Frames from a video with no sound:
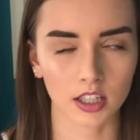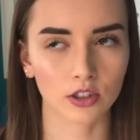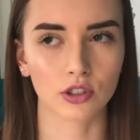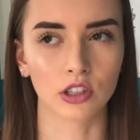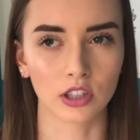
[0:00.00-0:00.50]
Like,
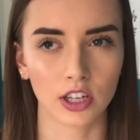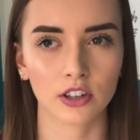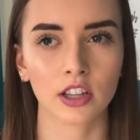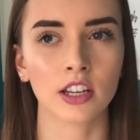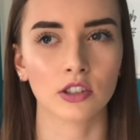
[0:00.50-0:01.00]
there's
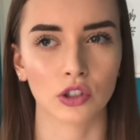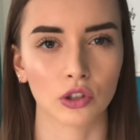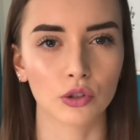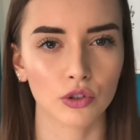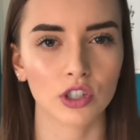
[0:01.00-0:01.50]
literally a
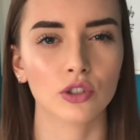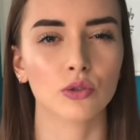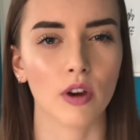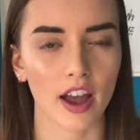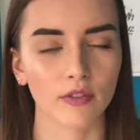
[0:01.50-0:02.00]
solution
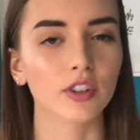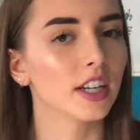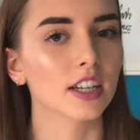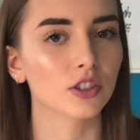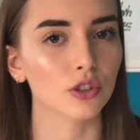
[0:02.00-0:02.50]
to
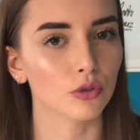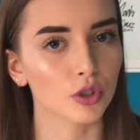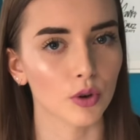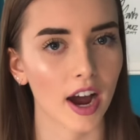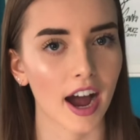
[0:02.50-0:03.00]
every
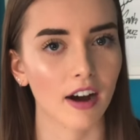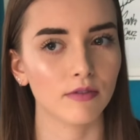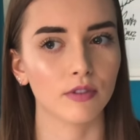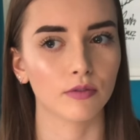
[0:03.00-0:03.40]
excuse you have